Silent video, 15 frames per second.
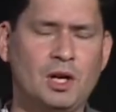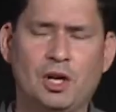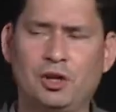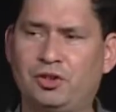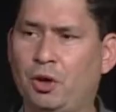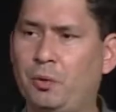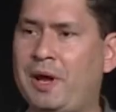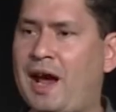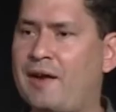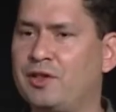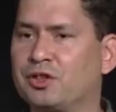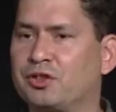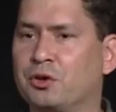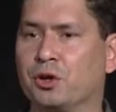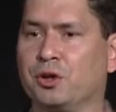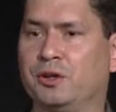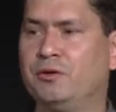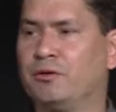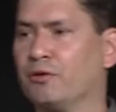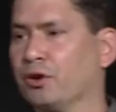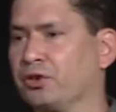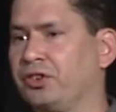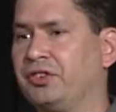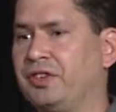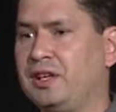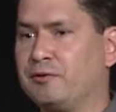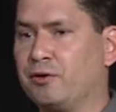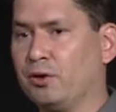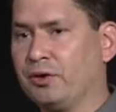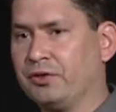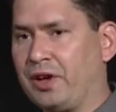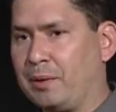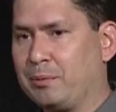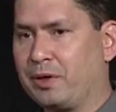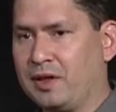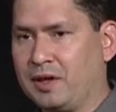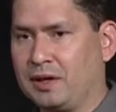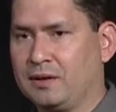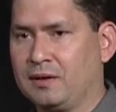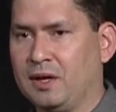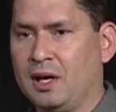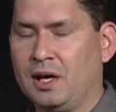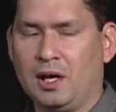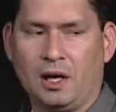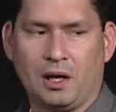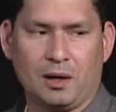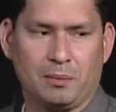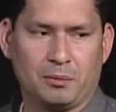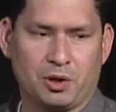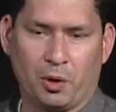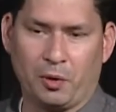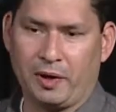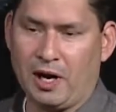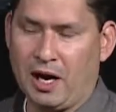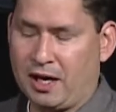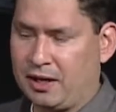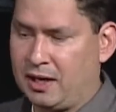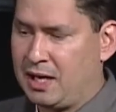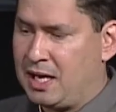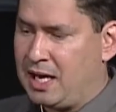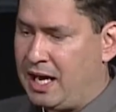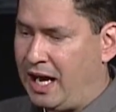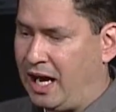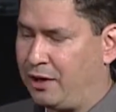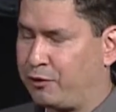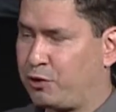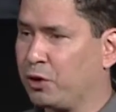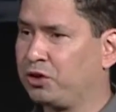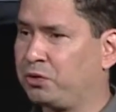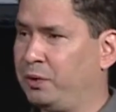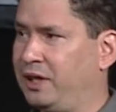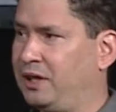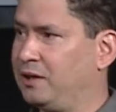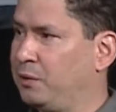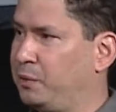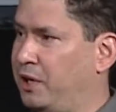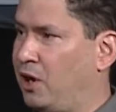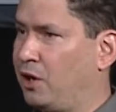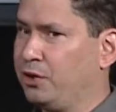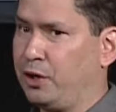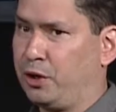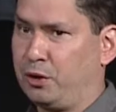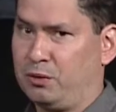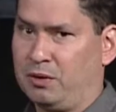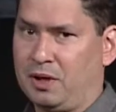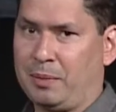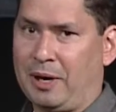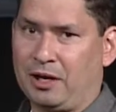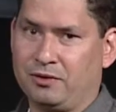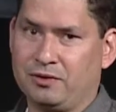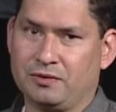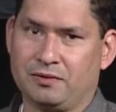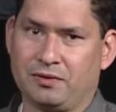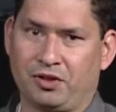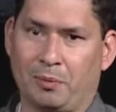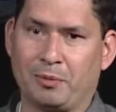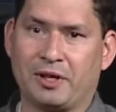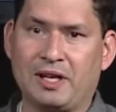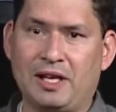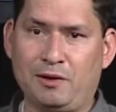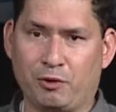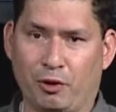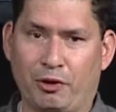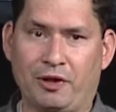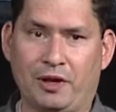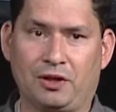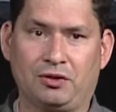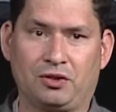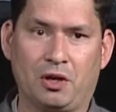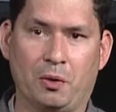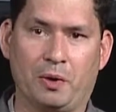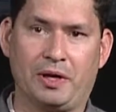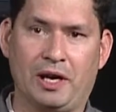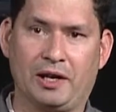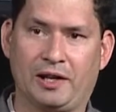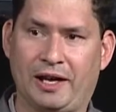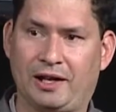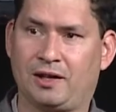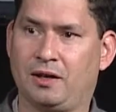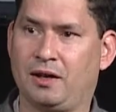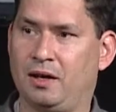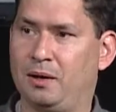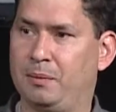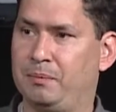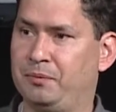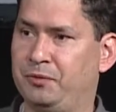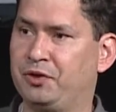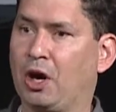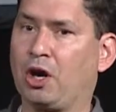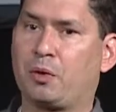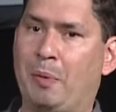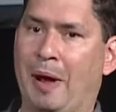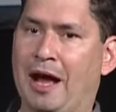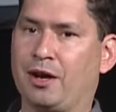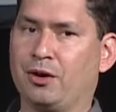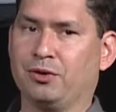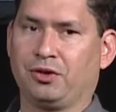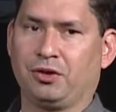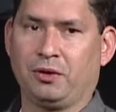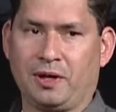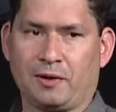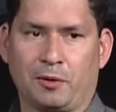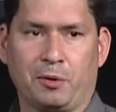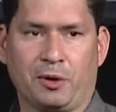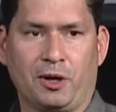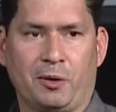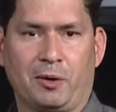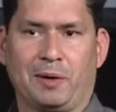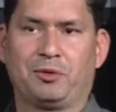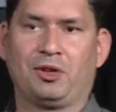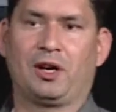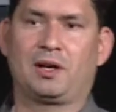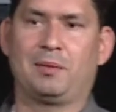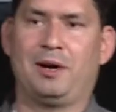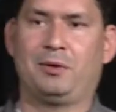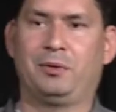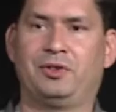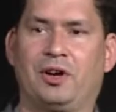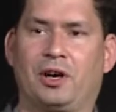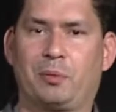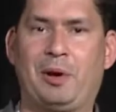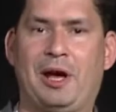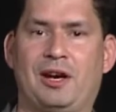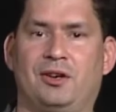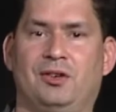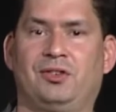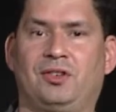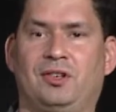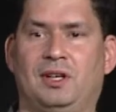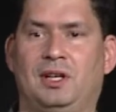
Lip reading: So we have this good versus evil type of thing going on. And of course, we all know about some of the evil things going on, like dark patterns. So everyone know what I'm talking about with dark patterns?